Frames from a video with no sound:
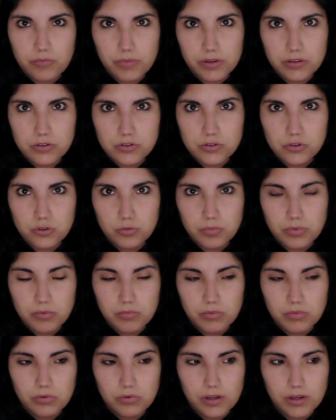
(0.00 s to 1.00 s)
at the Super
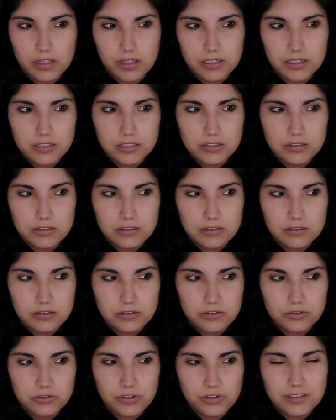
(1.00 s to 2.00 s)
Bowl, at least
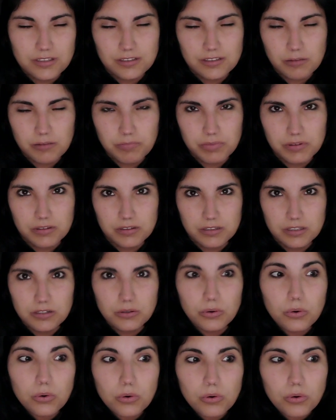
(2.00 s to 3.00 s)
dress up a
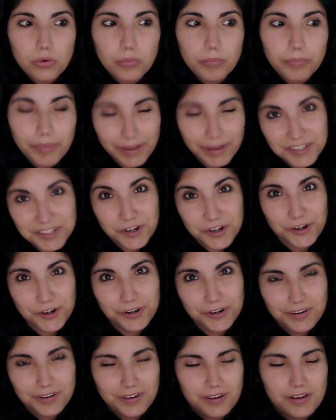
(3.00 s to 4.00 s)
little better.
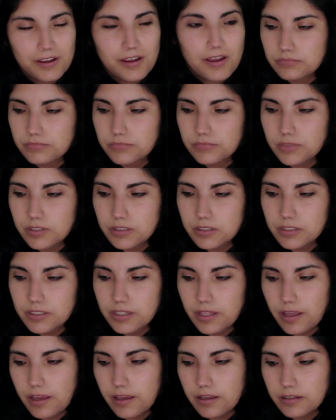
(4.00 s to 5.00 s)
Other than
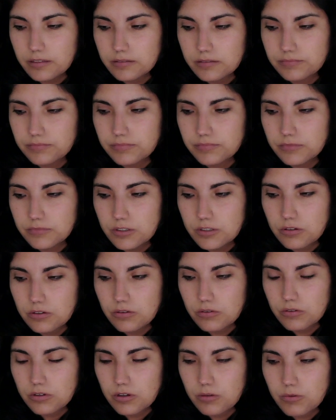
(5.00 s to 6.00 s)
that,
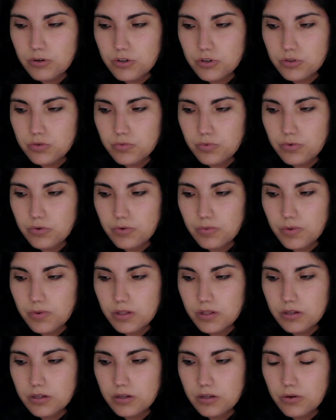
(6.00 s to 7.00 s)
commercials were
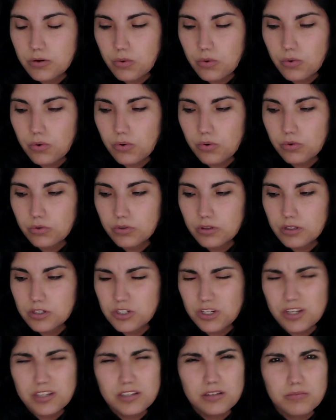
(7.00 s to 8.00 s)
really cool. The
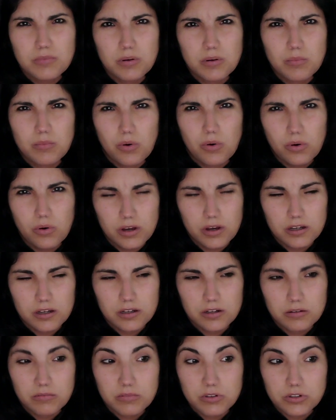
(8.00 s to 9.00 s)
Jason Momoa
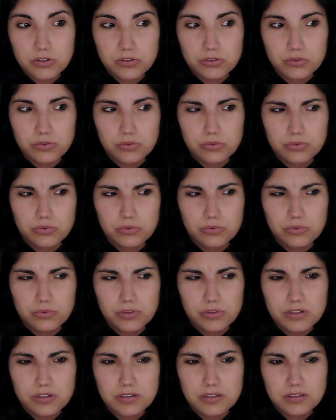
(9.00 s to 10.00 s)
commercial
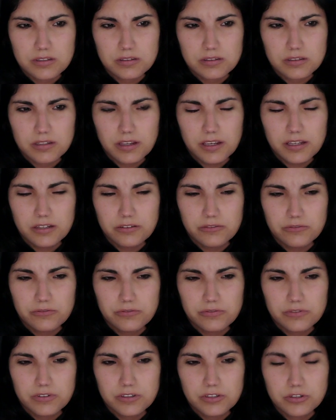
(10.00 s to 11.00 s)
was kind of
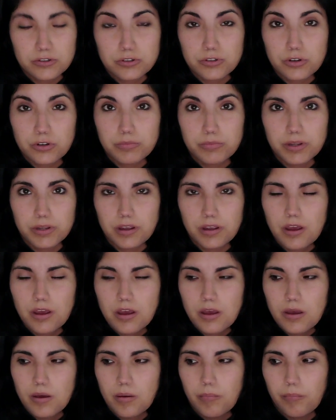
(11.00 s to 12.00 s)
disturbing.
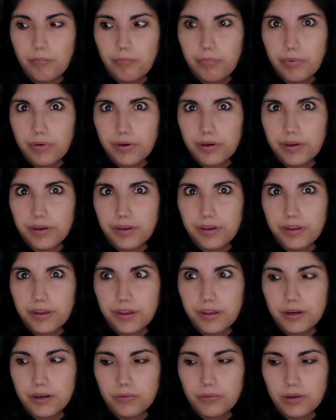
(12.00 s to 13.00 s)
But
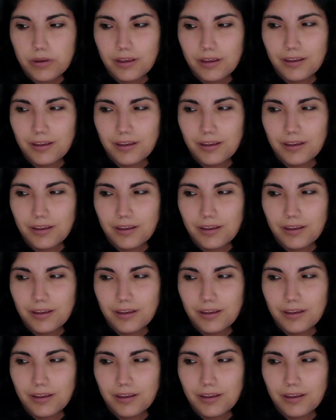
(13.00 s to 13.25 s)
anyway,